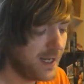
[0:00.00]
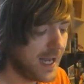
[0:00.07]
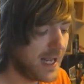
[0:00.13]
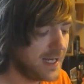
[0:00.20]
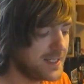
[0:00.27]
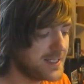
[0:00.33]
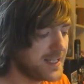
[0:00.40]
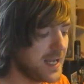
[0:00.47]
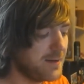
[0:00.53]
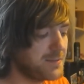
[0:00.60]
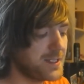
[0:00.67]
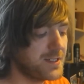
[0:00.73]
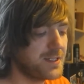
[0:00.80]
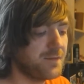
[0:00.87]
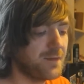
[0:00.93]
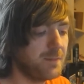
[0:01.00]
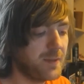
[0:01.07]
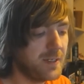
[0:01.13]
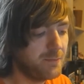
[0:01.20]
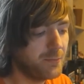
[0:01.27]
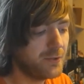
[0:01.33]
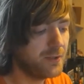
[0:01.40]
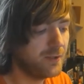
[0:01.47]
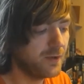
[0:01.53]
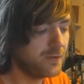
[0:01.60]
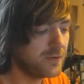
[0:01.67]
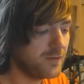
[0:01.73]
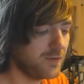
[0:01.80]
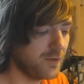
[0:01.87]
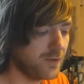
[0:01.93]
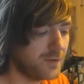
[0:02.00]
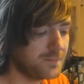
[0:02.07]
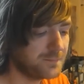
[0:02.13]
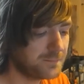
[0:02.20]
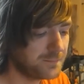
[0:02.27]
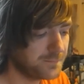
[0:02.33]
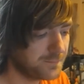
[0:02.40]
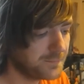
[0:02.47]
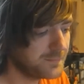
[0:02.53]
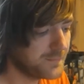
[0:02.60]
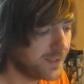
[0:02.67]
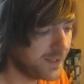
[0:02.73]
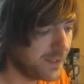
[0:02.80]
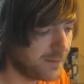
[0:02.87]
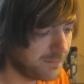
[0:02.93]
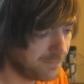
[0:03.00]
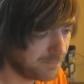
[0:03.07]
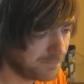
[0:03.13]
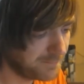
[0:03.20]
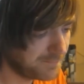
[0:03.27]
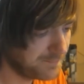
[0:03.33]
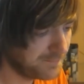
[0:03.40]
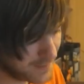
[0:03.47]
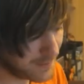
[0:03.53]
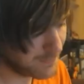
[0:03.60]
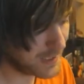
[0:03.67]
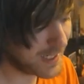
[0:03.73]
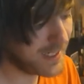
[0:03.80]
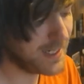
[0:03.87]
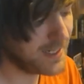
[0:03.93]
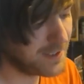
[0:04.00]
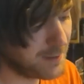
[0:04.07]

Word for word: Hell is the absence of the people you long for. Yep. then we get